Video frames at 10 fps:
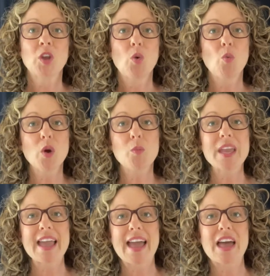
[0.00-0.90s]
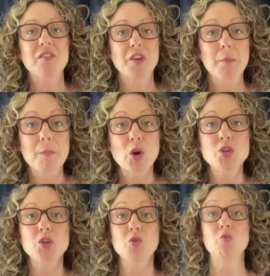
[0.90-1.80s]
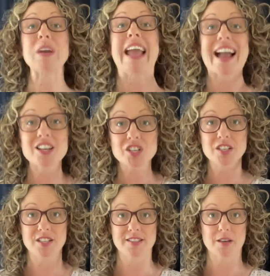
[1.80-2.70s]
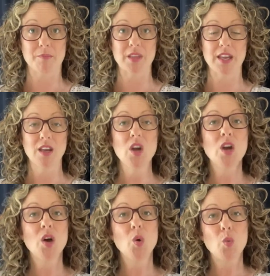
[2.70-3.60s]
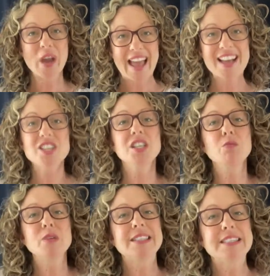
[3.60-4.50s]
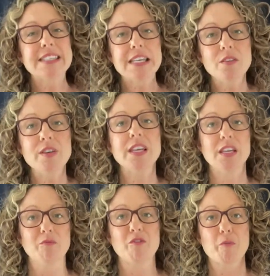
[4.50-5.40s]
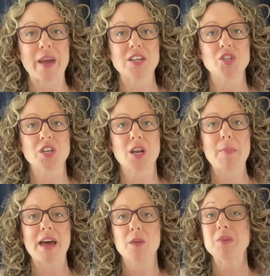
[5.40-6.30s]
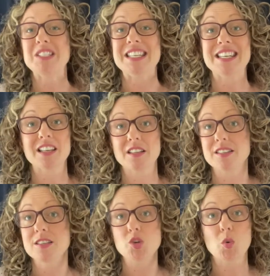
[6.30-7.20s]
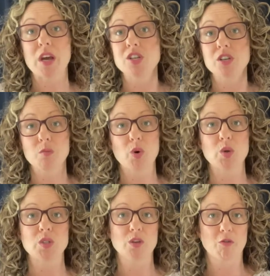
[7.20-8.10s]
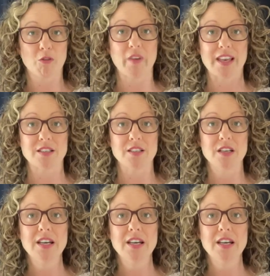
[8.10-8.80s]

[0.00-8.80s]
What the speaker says: When we have an emotional reaction to something, we're actually receiving information about a particular situation, person, or event.